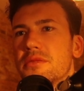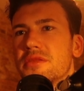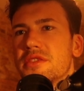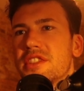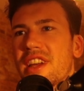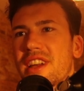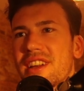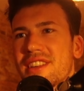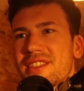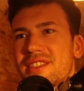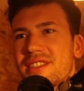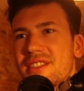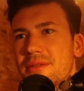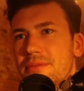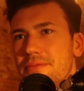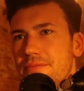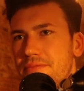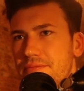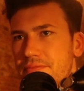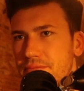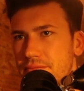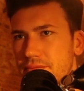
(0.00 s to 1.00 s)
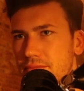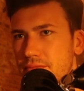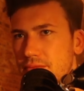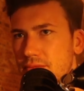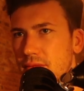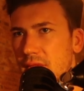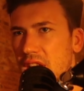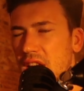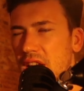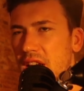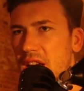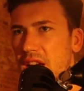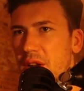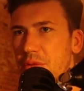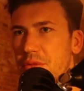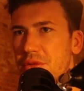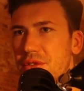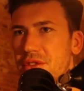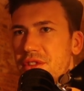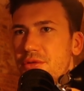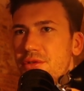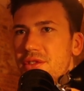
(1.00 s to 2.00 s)
text. And
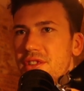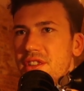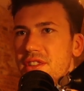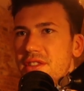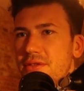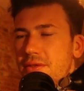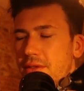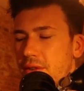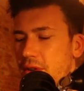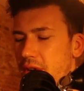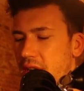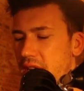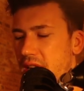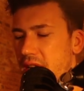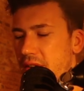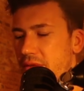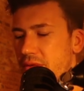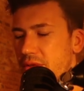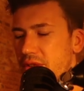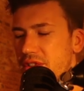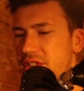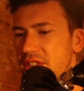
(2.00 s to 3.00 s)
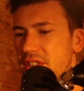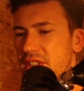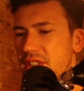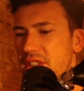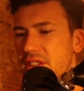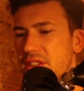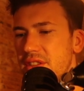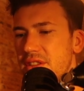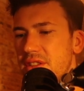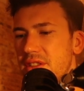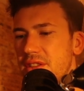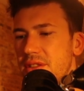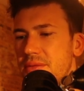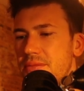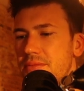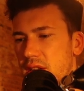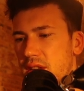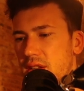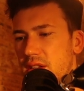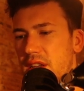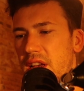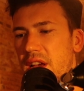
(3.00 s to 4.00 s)
we do this for every single
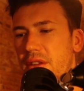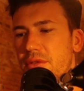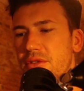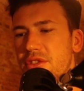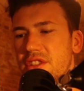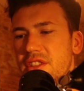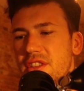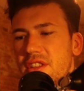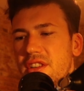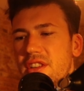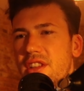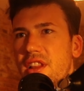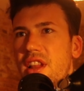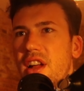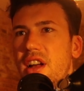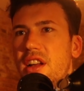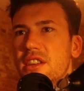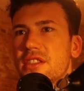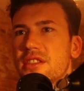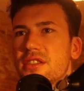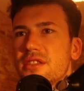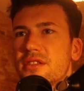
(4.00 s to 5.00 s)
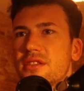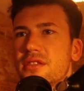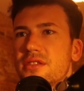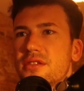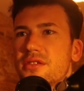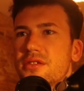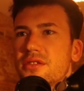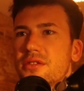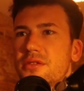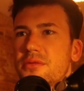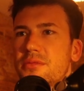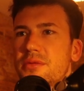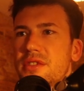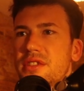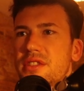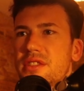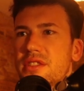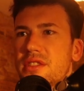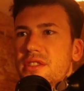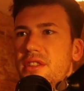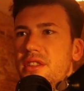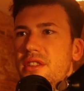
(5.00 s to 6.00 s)
class. So
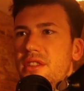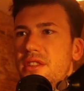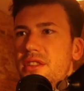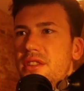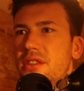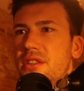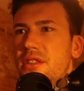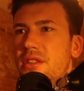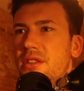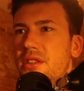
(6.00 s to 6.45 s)
basically,